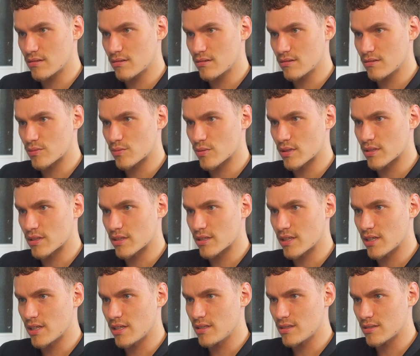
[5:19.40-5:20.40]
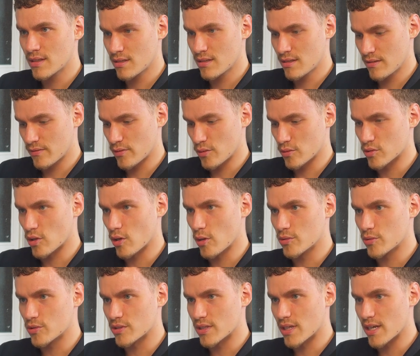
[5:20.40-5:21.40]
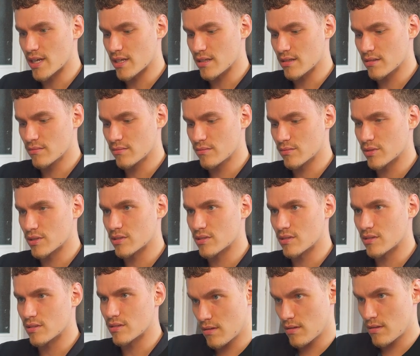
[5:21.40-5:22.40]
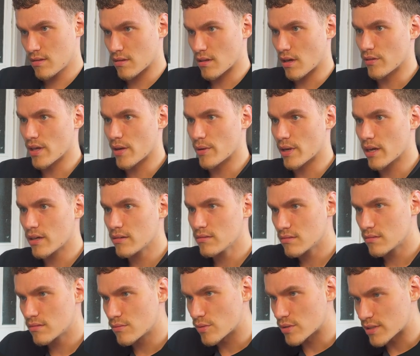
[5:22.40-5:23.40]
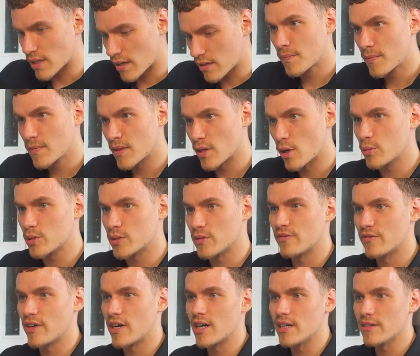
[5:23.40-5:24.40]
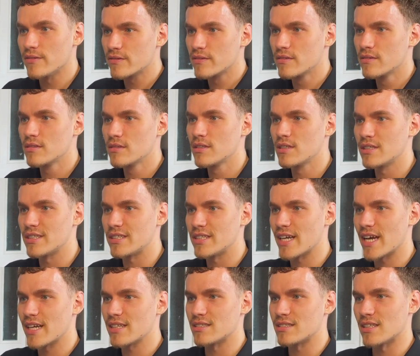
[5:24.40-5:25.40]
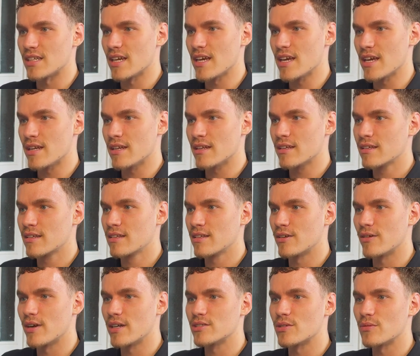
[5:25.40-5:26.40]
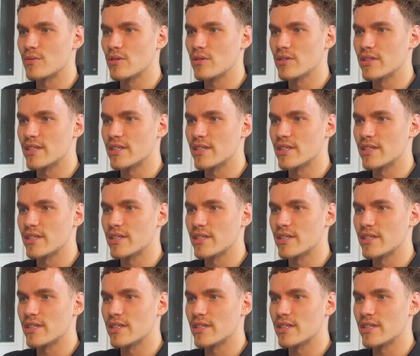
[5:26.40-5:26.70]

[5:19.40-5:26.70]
it's one of the keys. I thought it was option 8, but it's not. Oh, there we go. What was that? Option 5. Get in. All right, so we've got